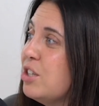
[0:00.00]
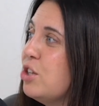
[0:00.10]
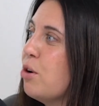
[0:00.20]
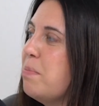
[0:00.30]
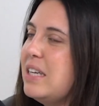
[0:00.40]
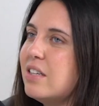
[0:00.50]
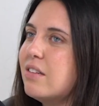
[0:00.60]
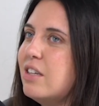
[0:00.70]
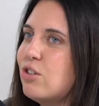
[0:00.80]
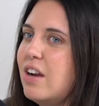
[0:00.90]
So you're
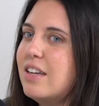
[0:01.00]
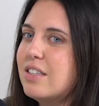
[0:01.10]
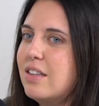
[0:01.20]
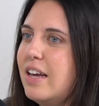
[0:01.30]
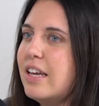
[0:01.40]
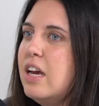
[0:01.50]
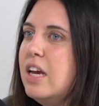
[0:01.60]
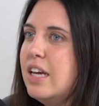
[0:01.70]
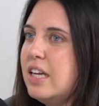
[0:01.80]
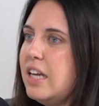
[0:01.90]
basically trying to like
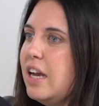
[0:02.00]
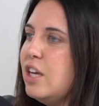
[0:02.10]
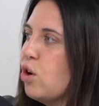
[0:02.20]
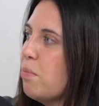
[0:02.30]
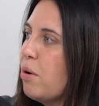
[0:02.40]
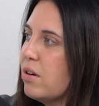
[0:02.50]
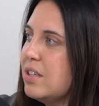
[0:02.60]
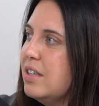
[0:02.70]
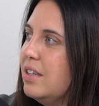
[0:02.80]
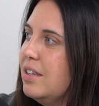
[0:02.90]
get your
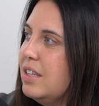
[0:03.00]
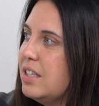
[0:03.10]
person